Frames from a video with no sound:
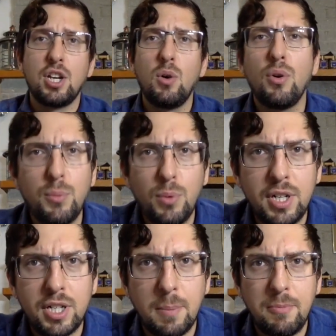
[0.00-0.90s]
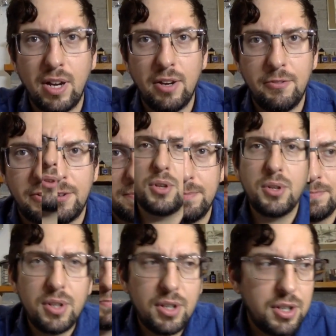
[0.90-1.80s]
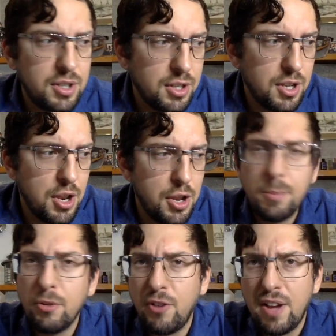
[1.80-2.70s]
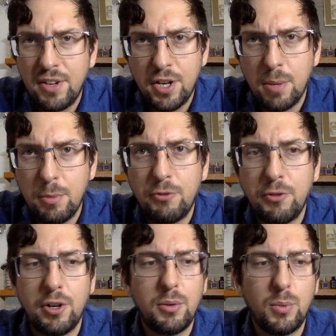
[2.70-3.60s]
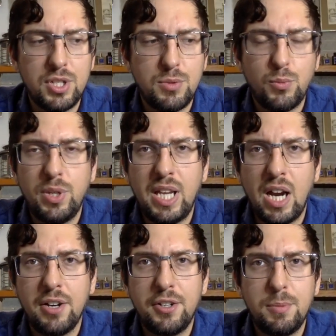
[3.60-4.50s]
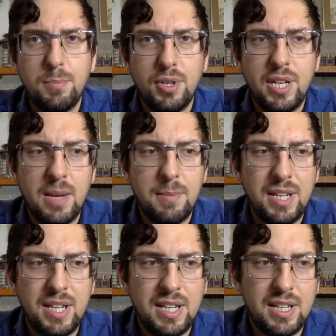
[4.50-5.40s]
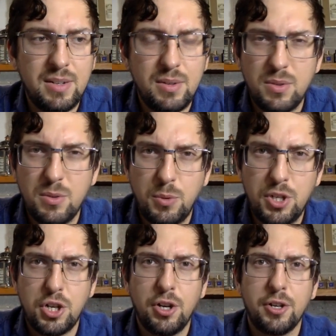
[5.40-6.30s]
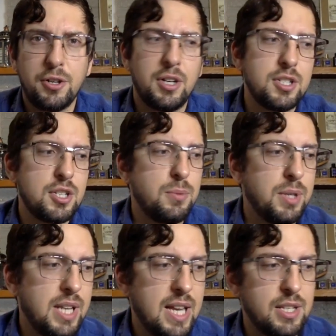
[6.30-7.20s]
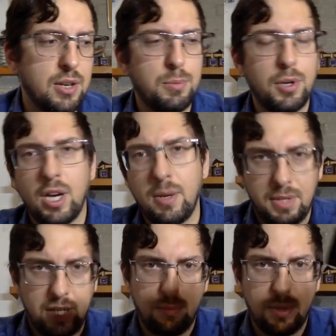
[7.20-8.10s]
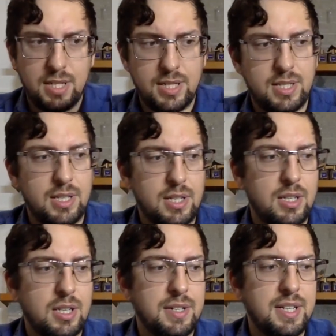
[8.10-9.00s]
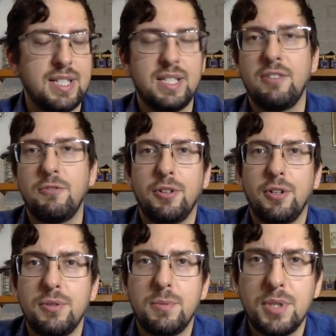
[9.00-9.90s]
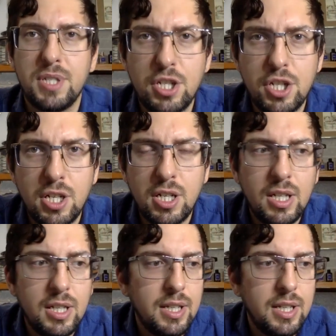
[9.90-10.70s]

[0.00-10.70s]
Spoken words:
go with the top 5. Number 5 and number 4 was really hard to put them in which order, also with Azaro pour Homme that was a contestant for those position.